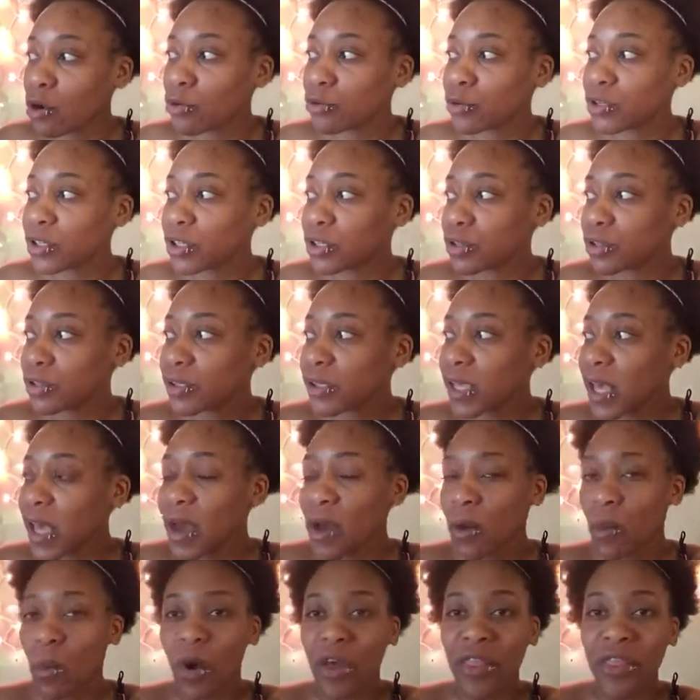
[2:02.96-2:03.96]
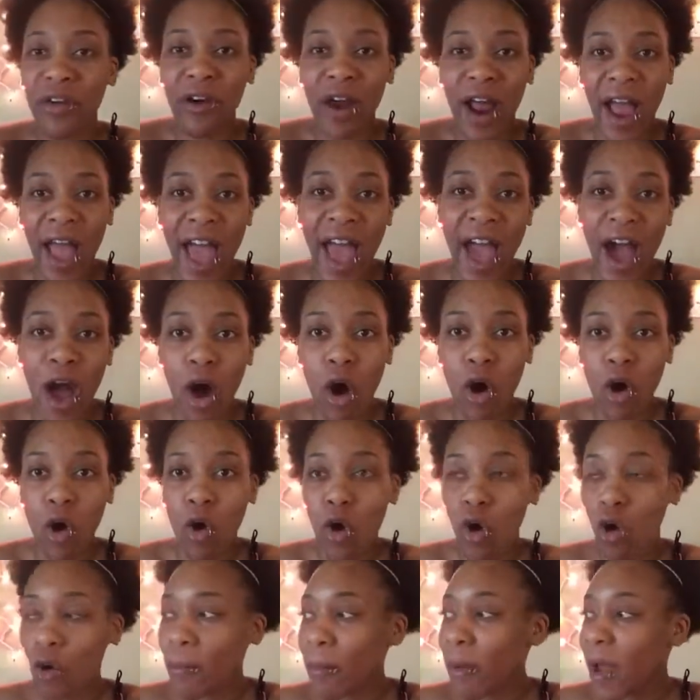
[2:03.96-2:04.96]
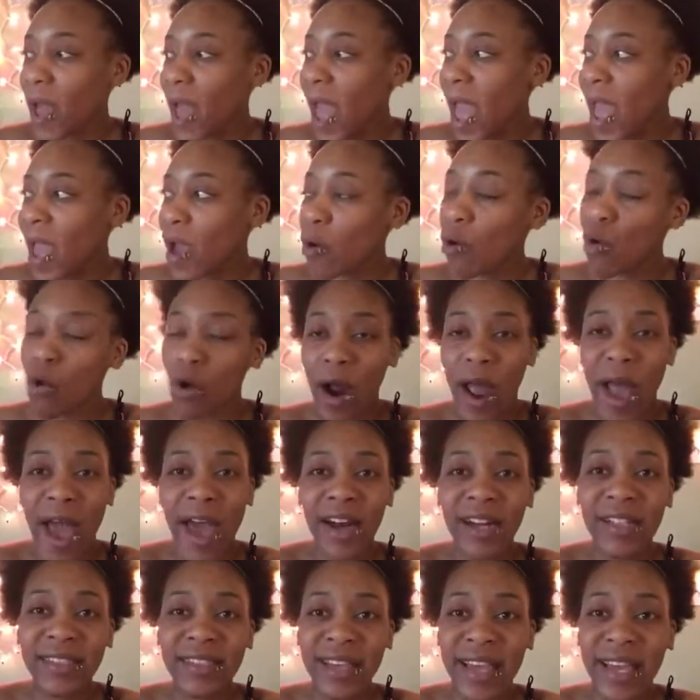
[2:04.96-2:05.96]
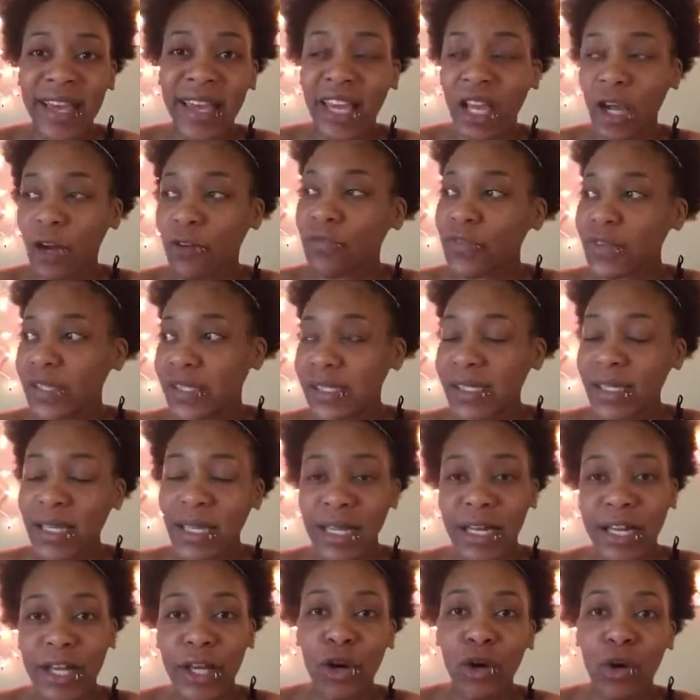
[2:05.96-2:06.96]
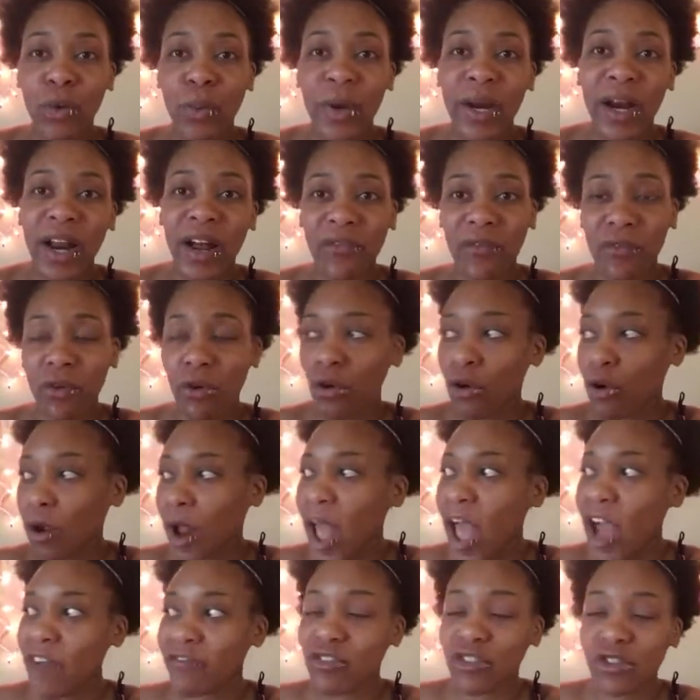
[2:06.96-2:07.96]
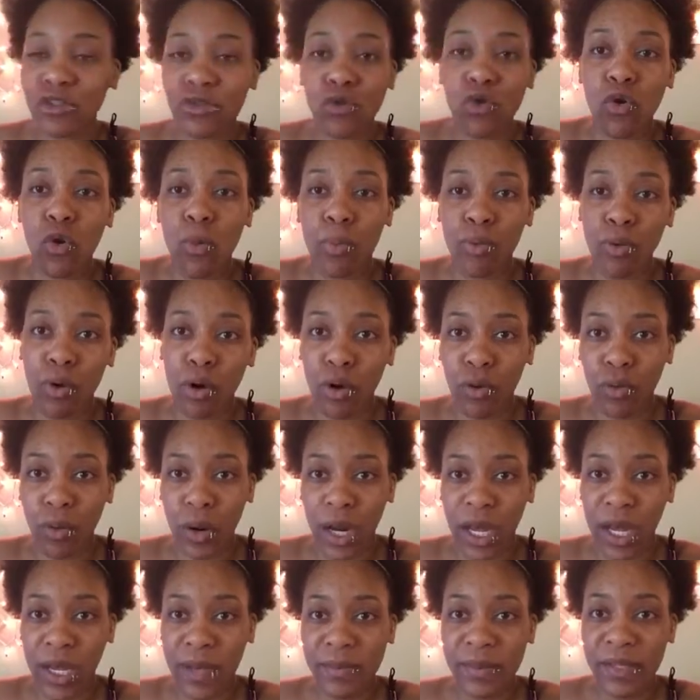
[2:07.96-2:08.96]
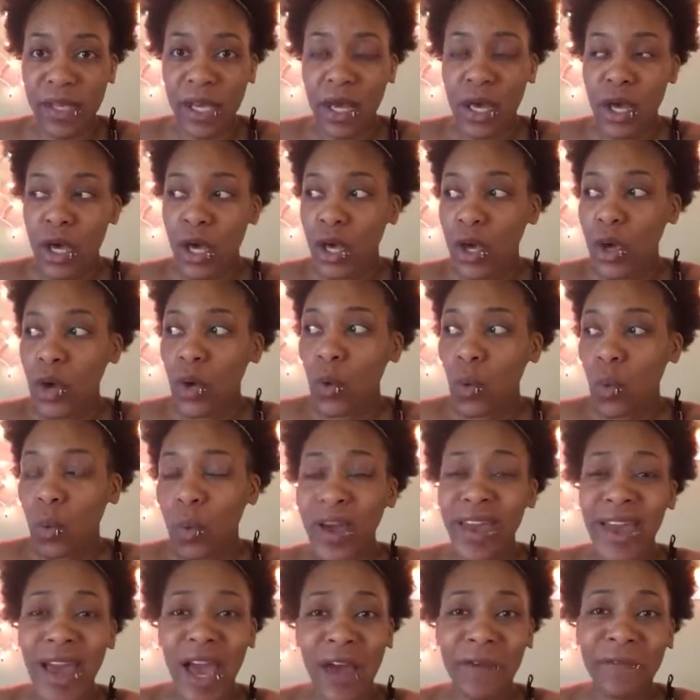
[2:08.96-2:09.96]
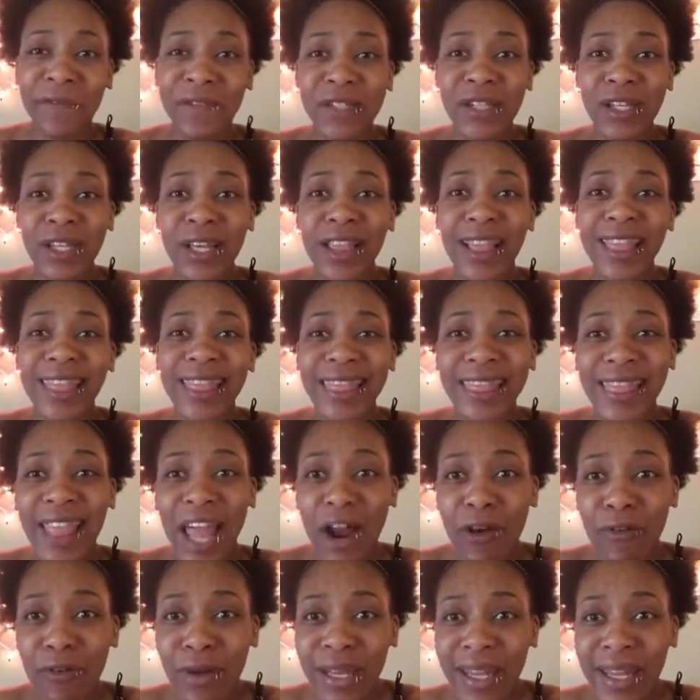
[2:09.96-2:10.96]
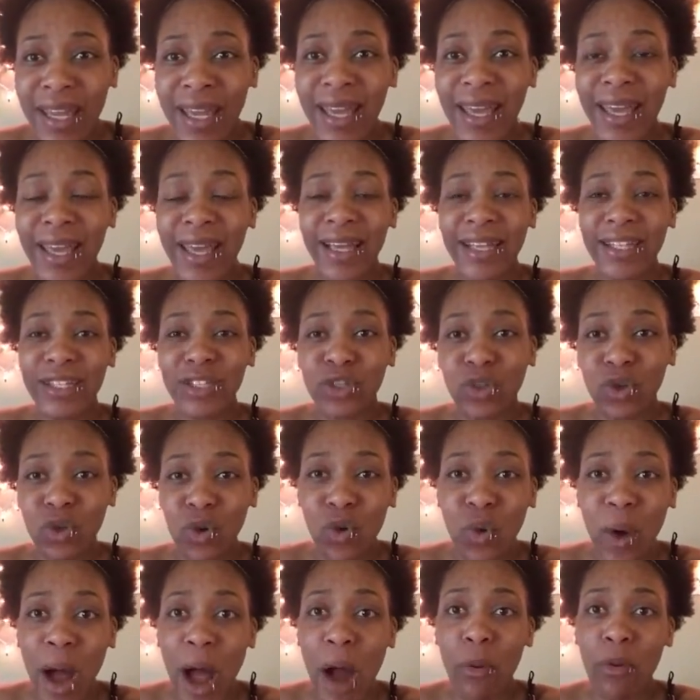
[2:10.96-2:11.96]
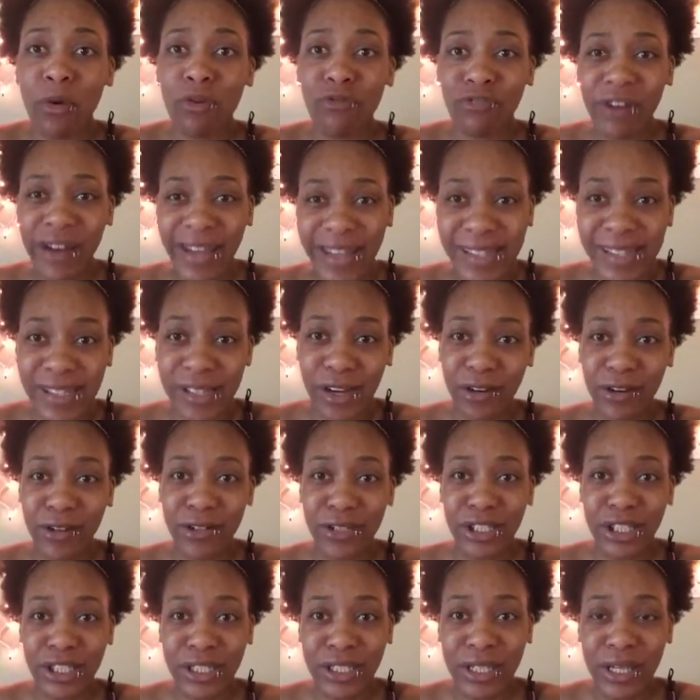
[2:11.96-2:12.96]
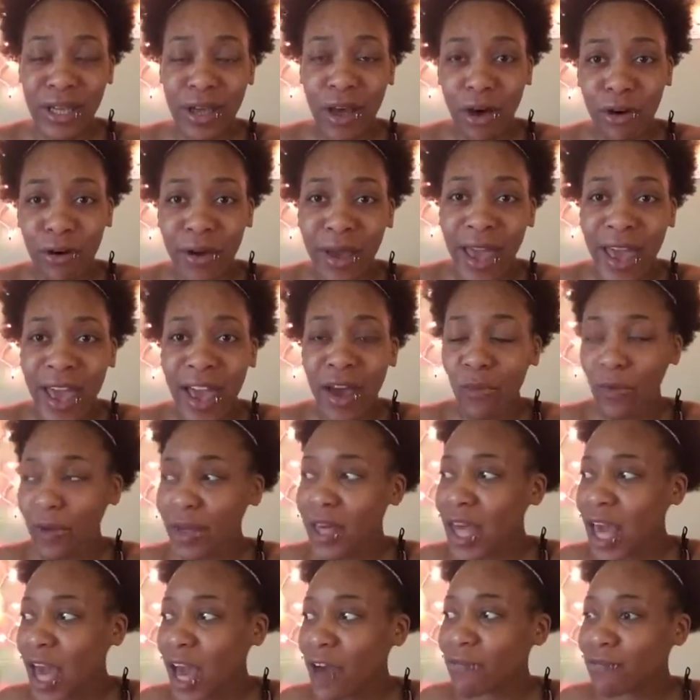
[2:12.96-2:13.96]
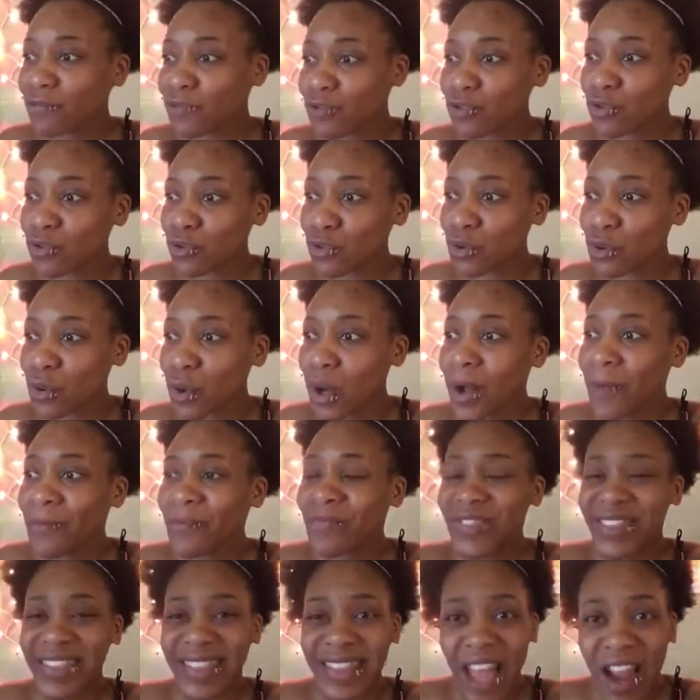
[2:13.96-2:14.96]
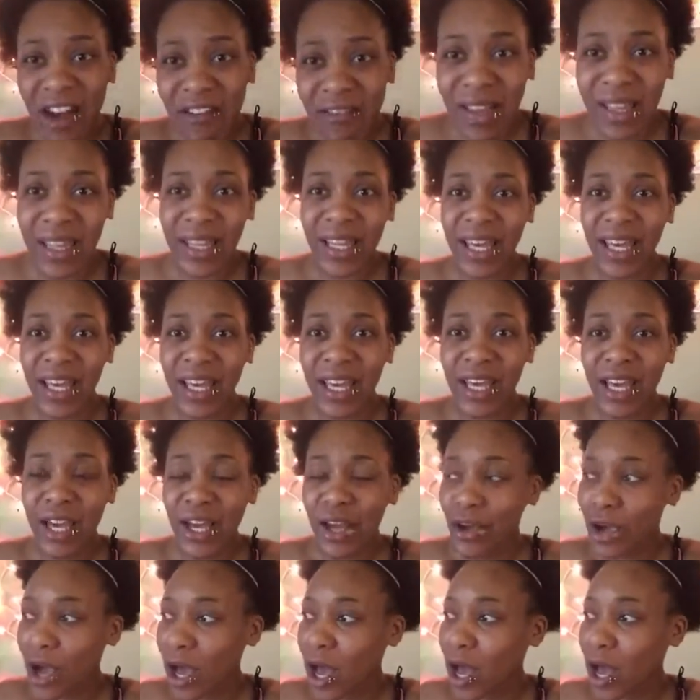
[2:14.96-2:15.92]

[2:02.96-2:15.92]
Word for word: owners, whether at home or at a daycare facility or whatever, or after school programs, we have to thoroughly do our research. Okay, we have to thoroughly